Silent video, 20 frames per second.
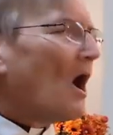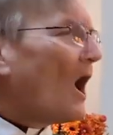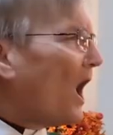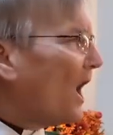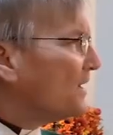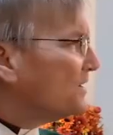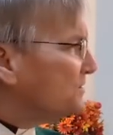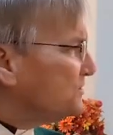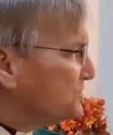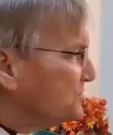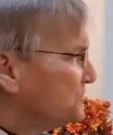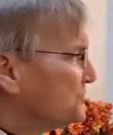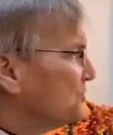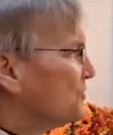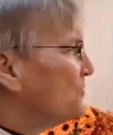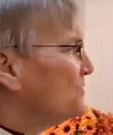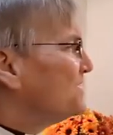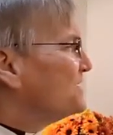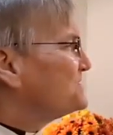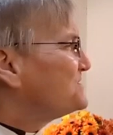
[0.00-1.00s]
A
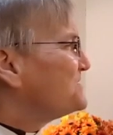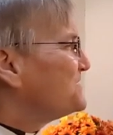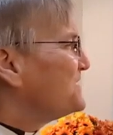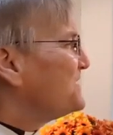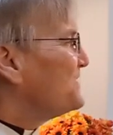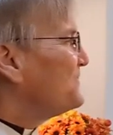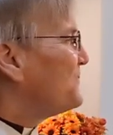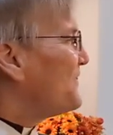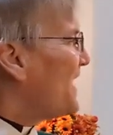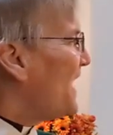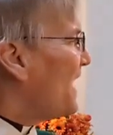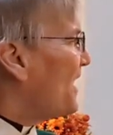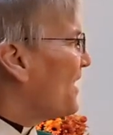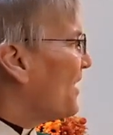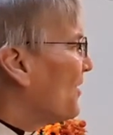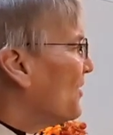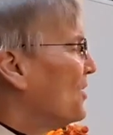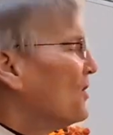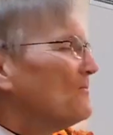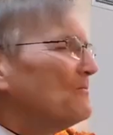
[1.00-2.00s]
unity
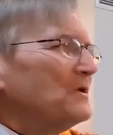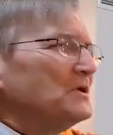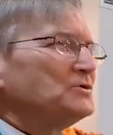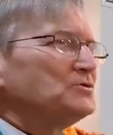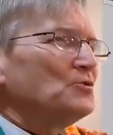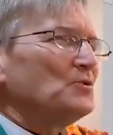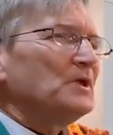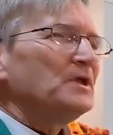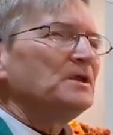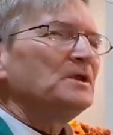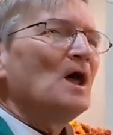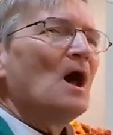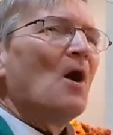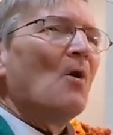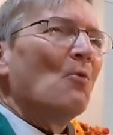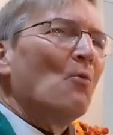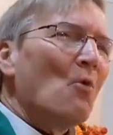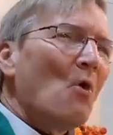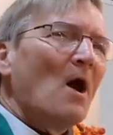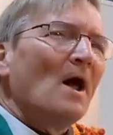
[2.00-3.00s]
there between
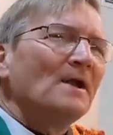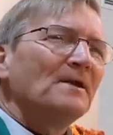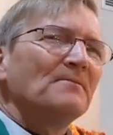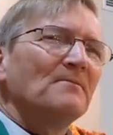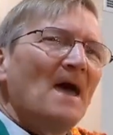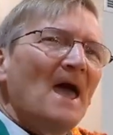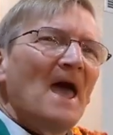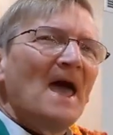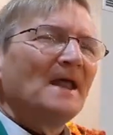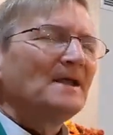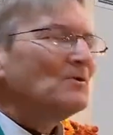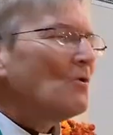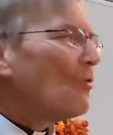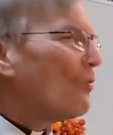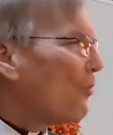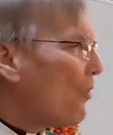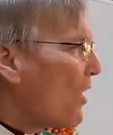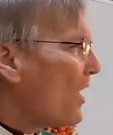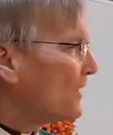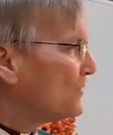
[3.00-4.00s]
one man,
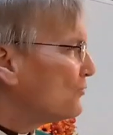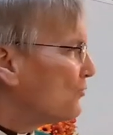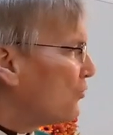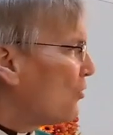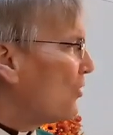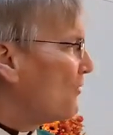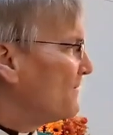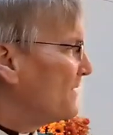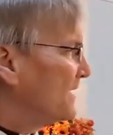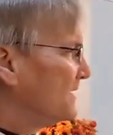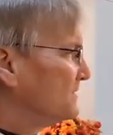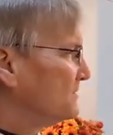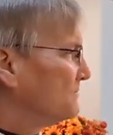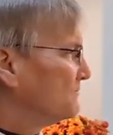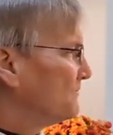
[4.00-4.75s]
one woman.